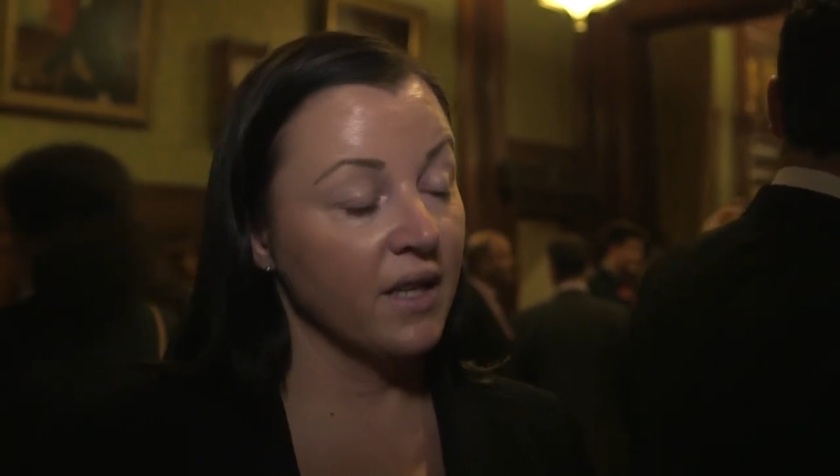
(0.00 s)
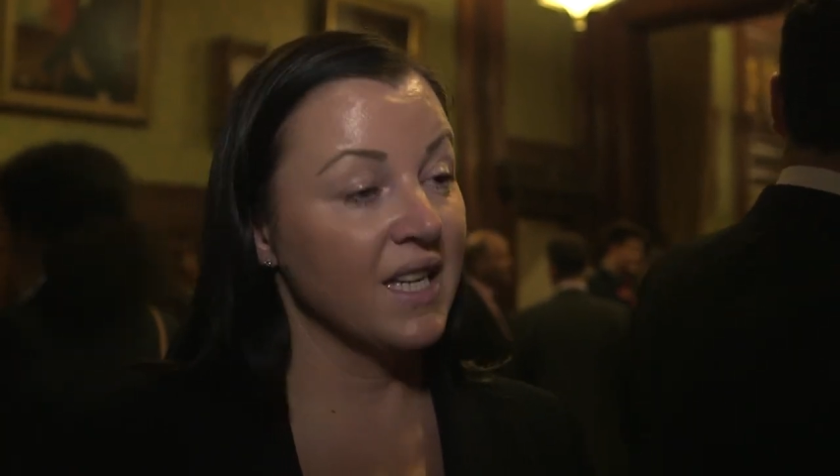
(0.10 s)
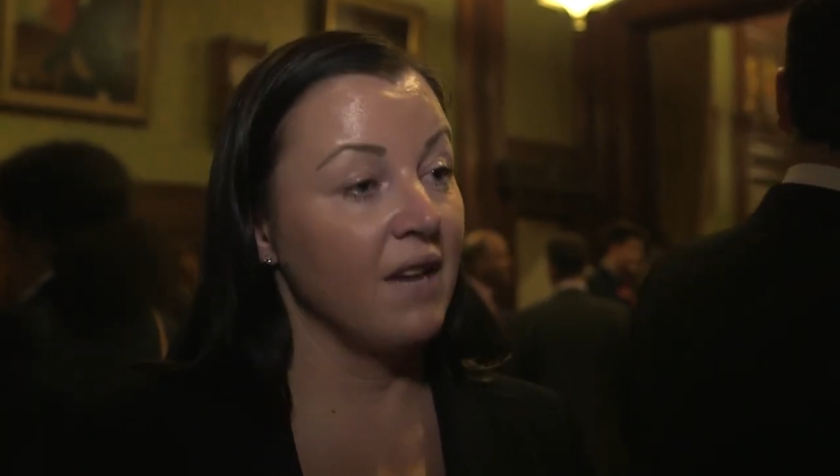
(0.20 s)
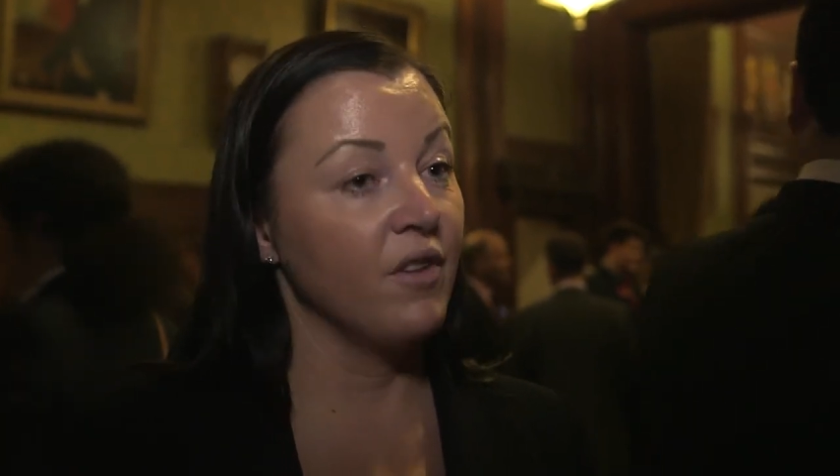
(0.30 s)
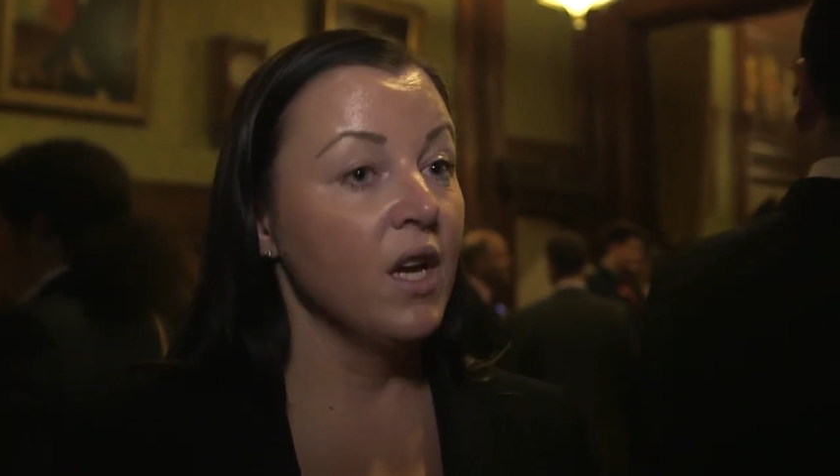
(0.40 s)

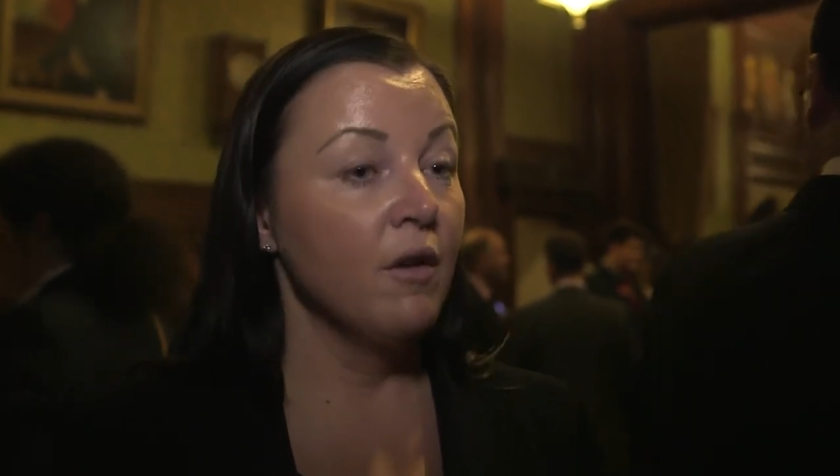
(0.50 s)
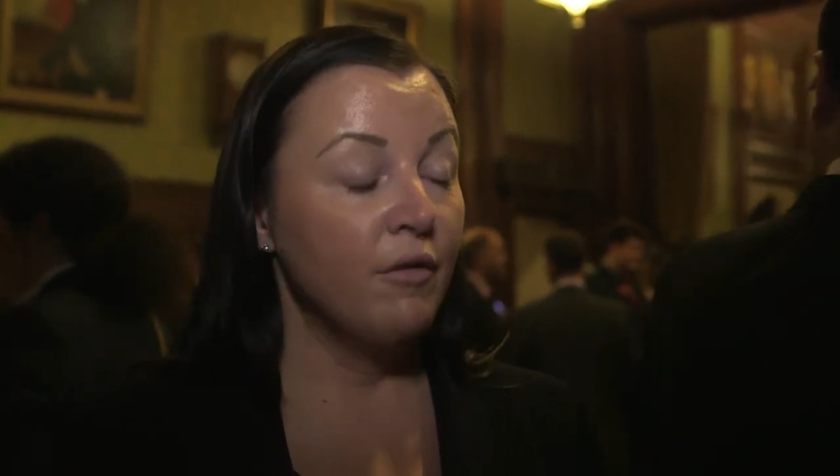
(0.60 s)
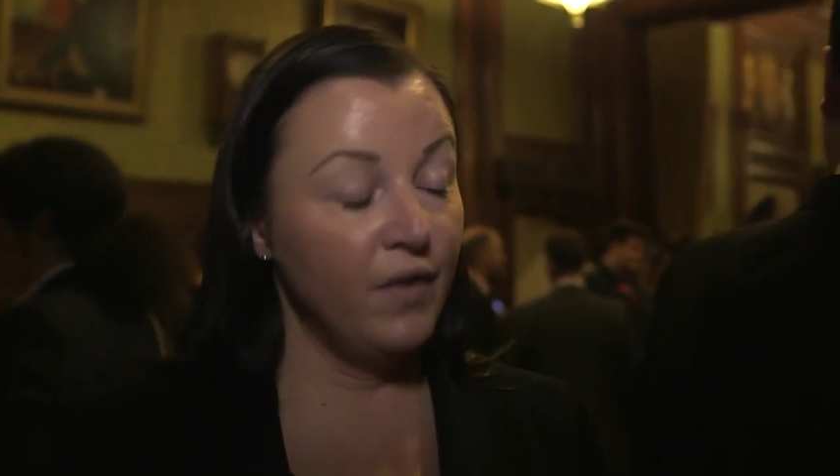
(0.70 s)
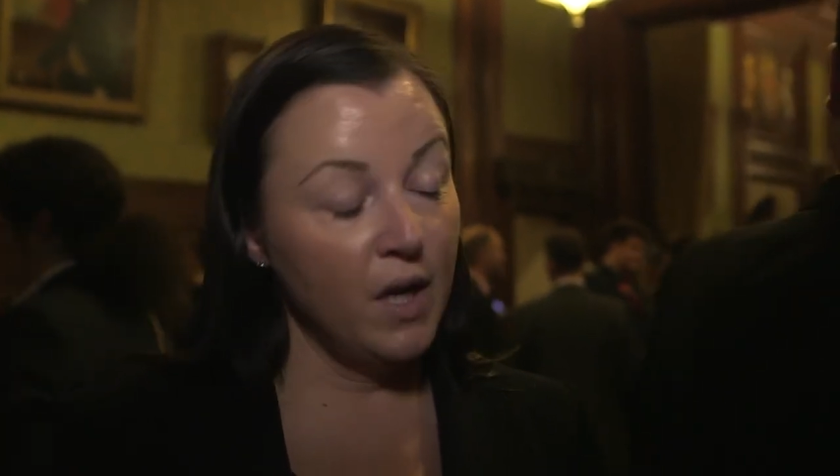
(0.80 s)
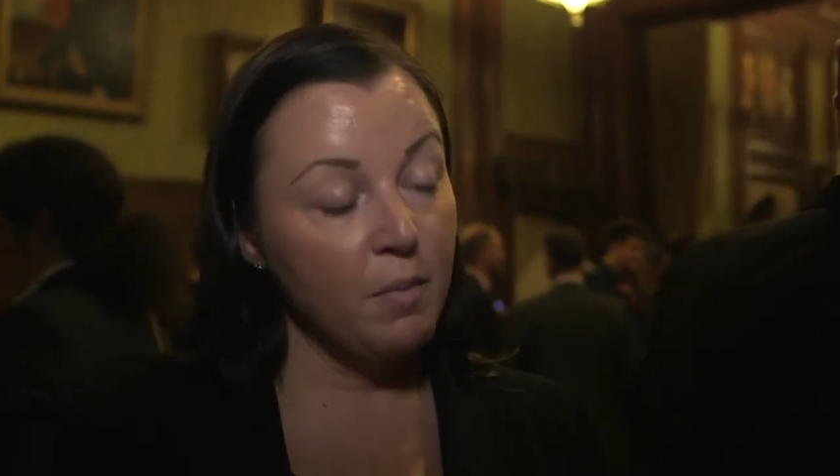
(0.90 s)
and give
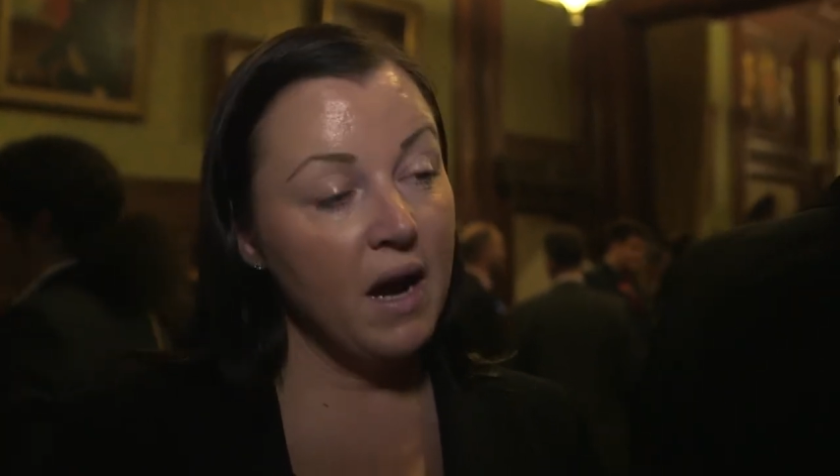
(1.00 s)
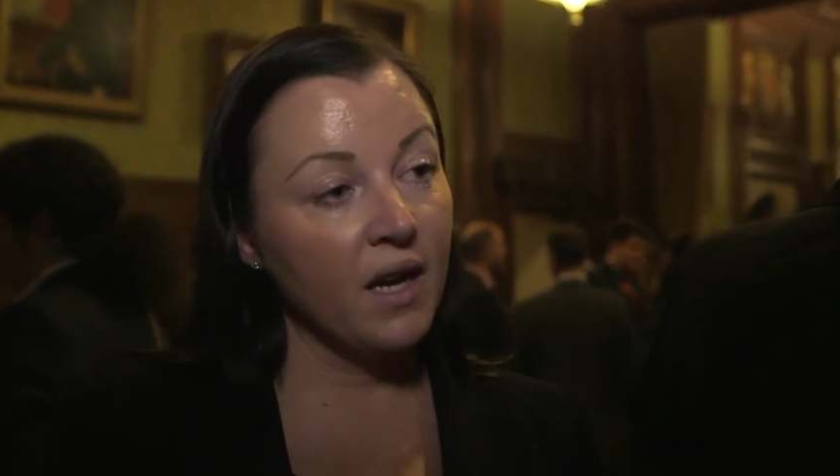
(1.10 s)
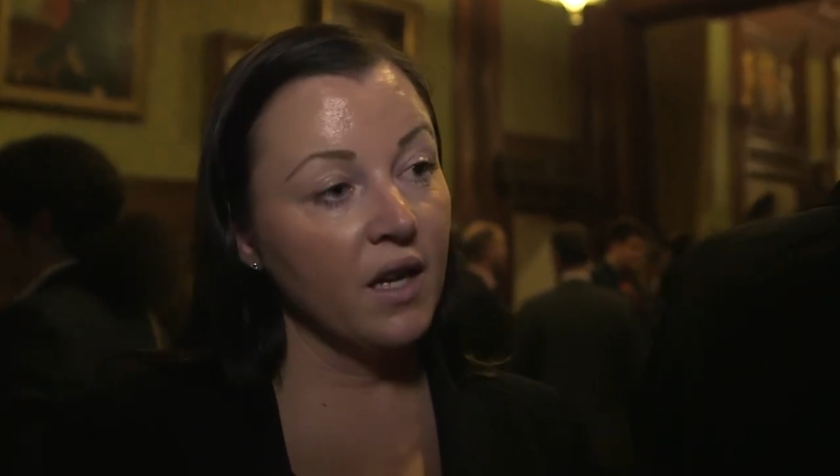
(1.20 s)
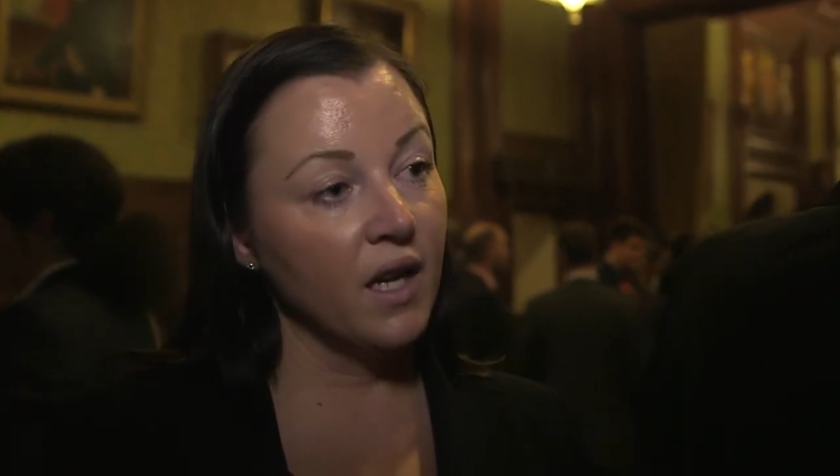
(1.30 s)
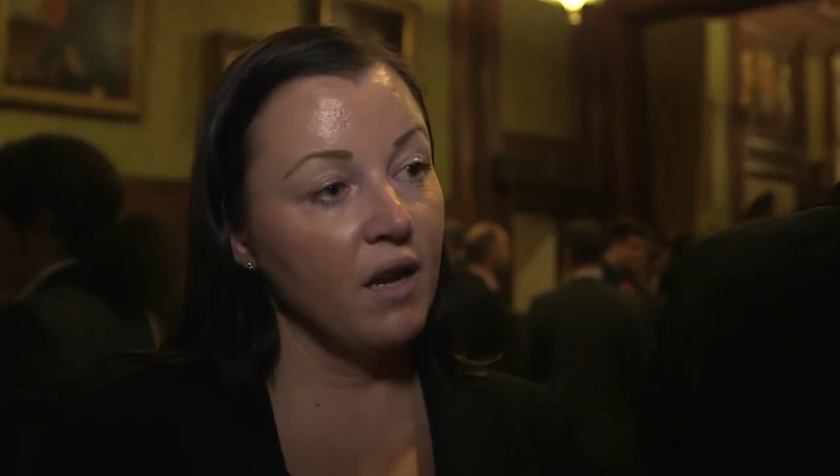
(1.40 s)

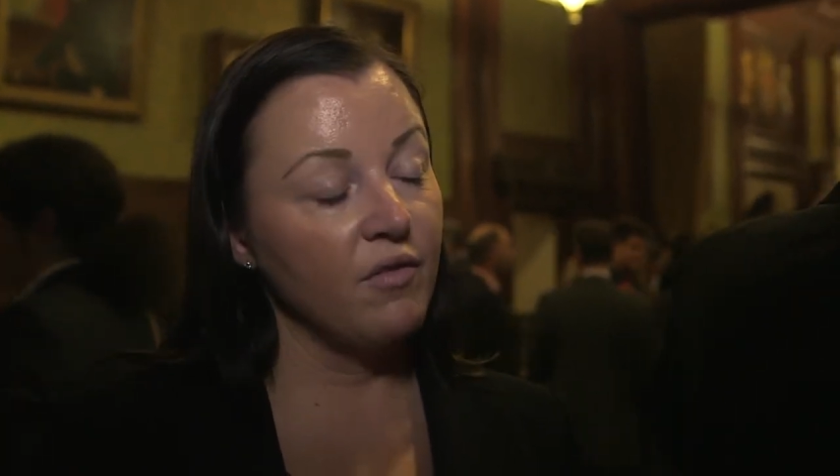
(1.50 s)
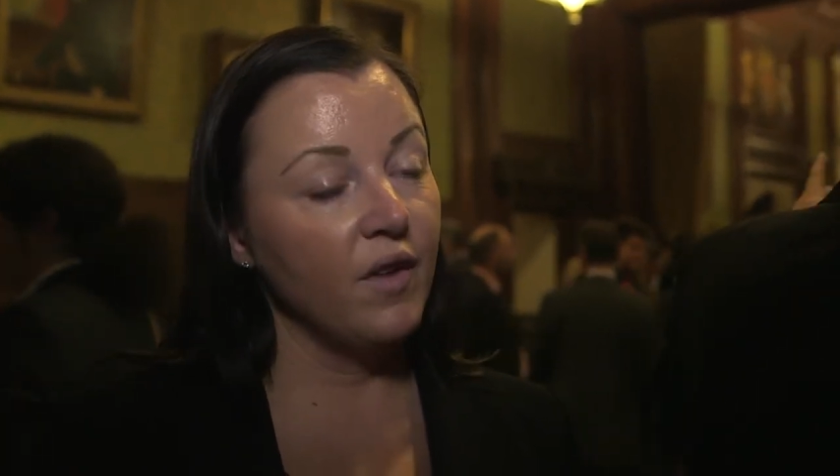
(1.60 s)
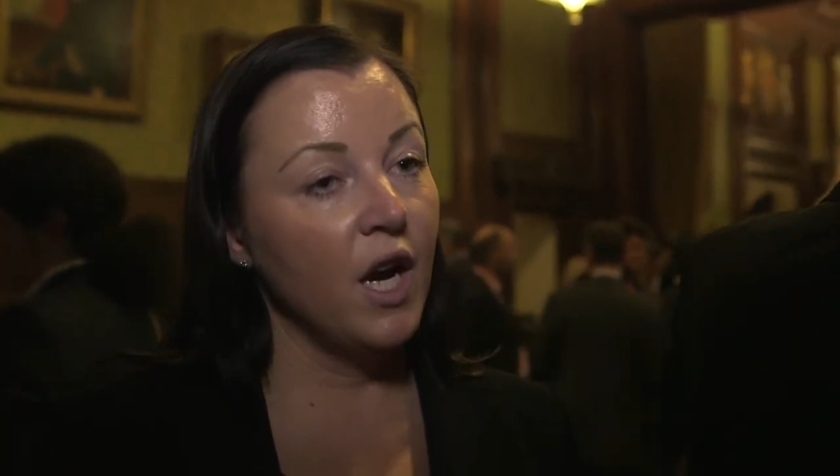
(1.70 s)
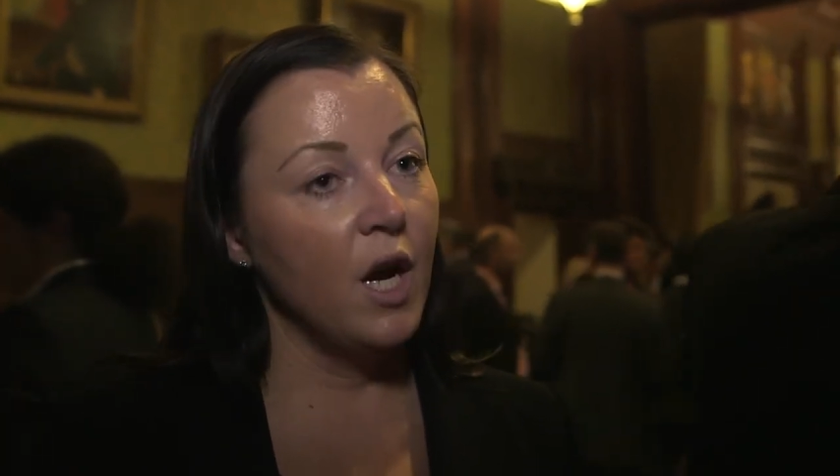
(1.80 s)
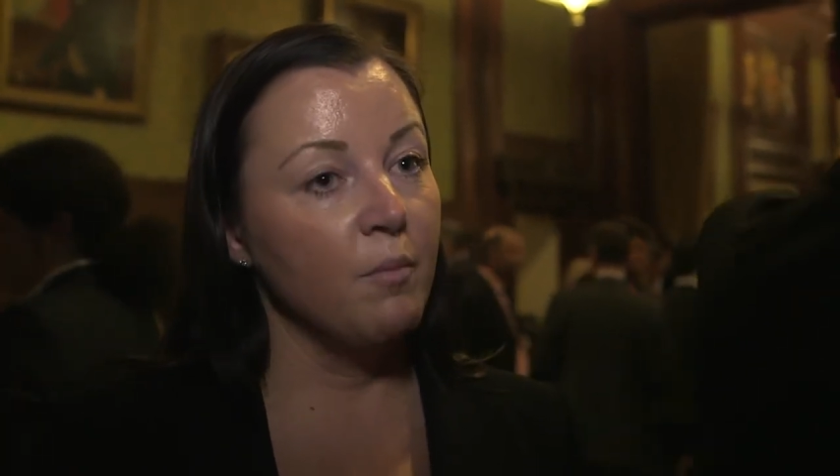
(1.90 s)
feedback and give